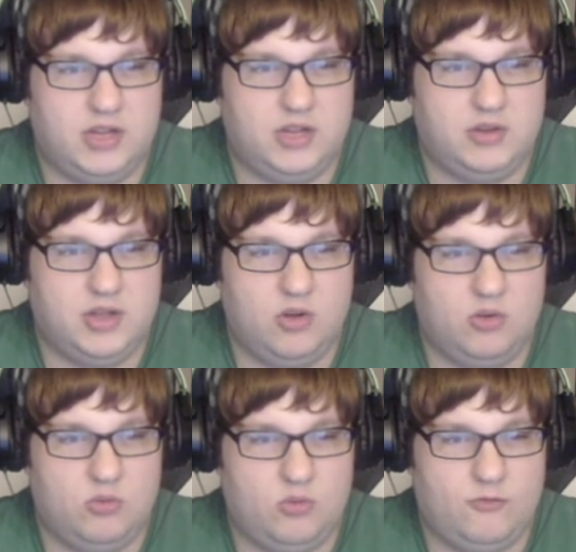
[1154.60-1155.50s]
here we go.
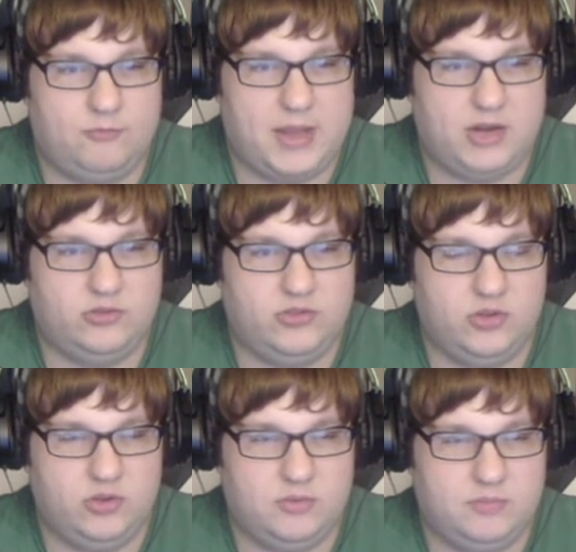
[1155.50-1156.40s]
Battle
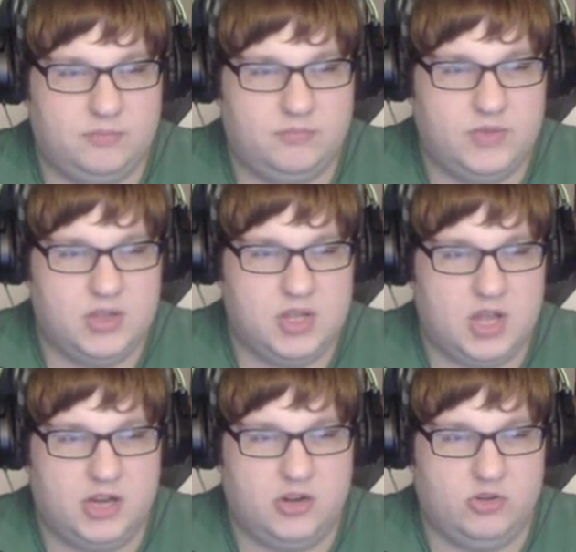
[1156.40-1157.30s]
2.
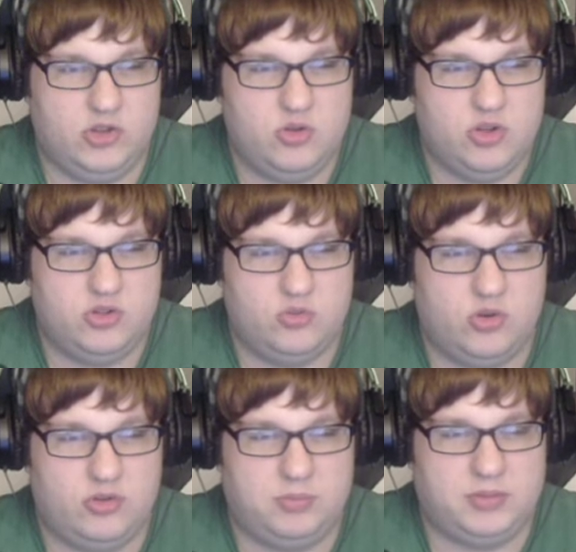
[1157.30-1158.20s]
I know you. You
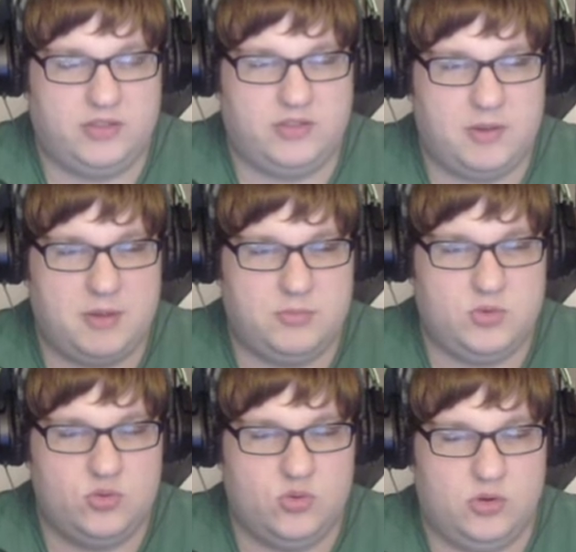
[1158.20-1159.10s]
ruined our plans I'm not
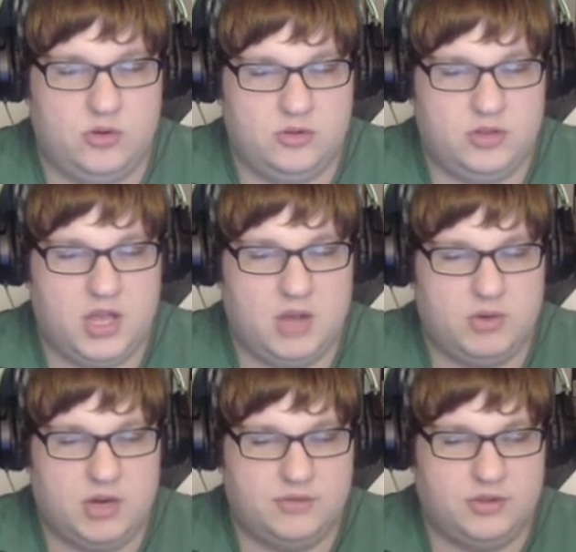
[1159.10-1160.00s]
moved. Yeah,
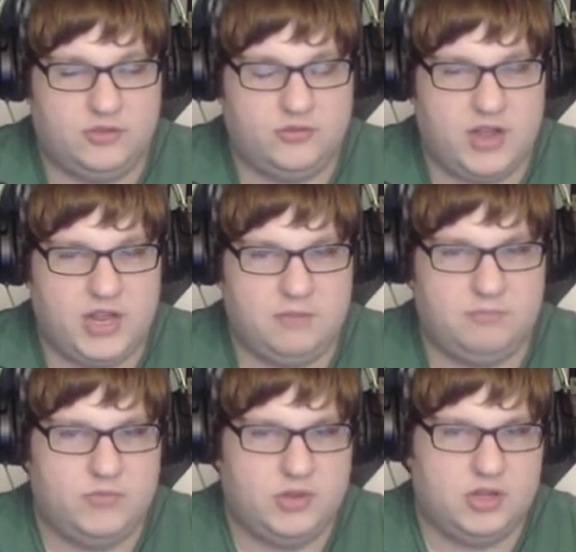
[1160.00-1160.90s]
whatever. Let's fight.
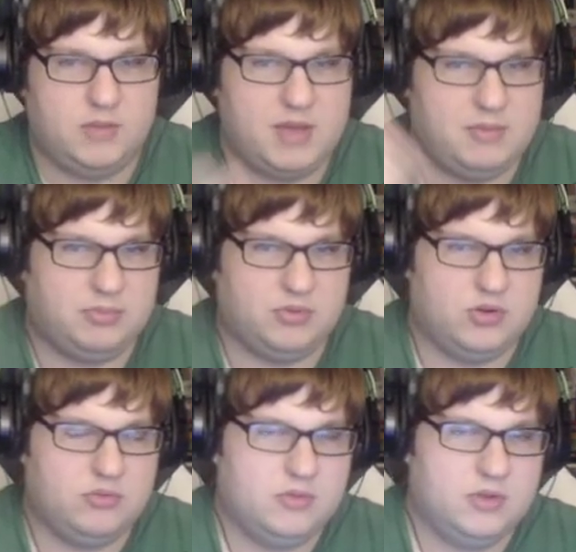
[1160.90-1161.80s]
Come at me,
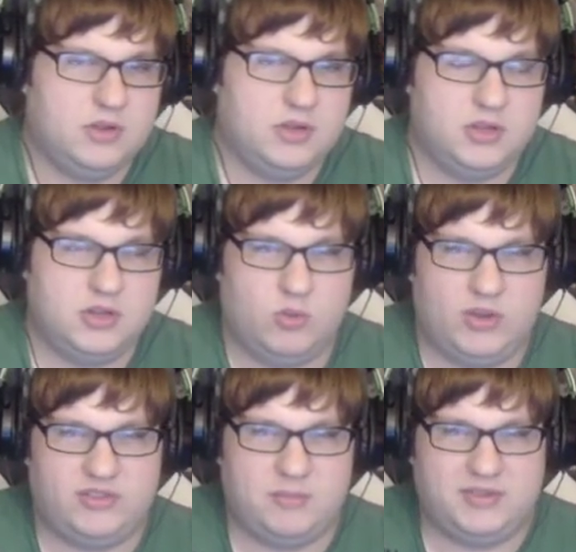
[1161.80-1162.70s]
bro. You're
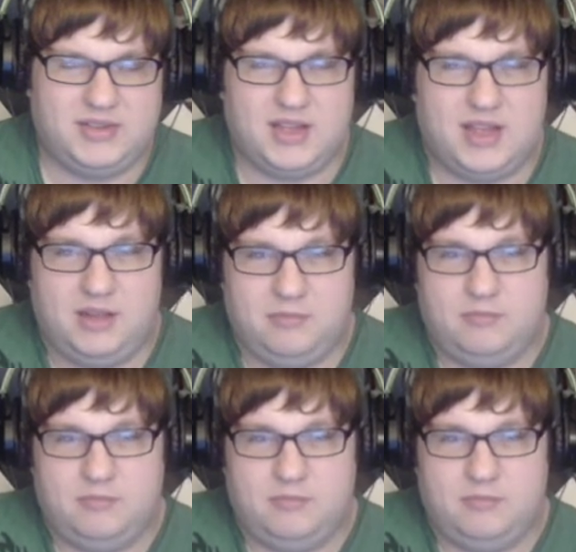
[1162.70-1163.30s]
wasting my time.